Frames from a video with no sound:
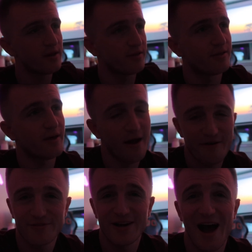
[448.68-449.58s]
with
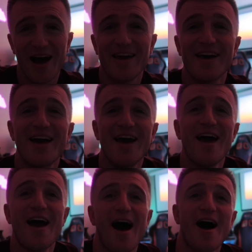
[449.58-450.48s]
every night.
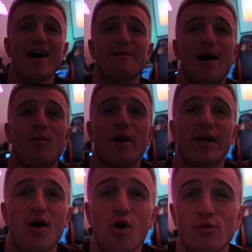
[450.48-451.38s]
And when a
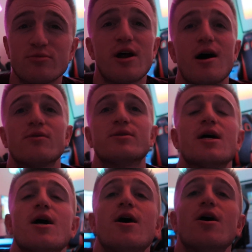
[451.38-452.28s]
girl comes around,
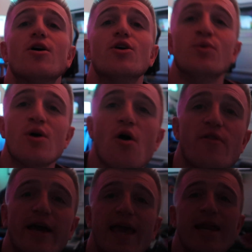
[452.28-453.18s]
you know
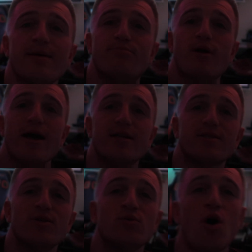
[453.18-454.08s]
they're getting impressed.
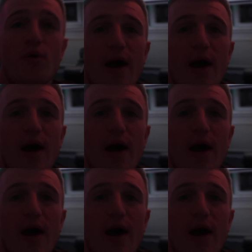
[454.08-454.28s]
You know